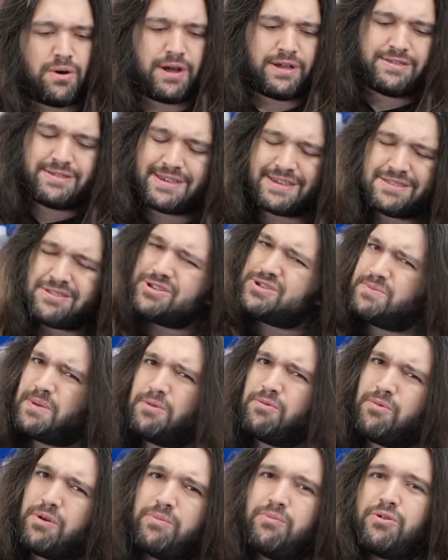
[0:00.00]
I think there's
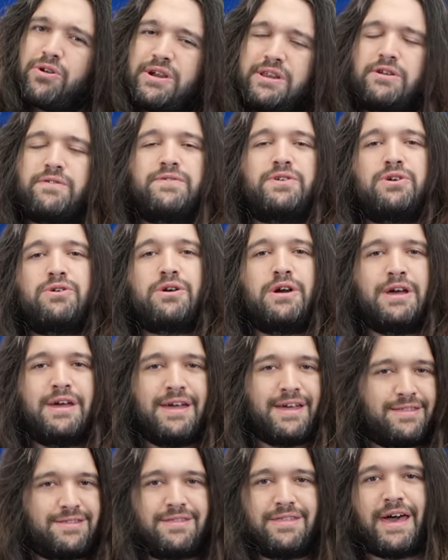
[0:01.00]
maybe one more interview,
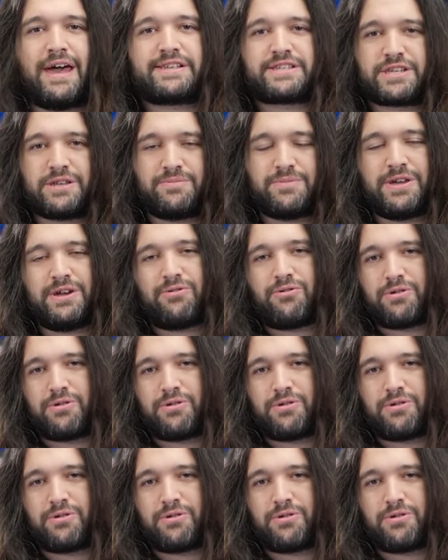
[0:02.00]
and then that's going to be it.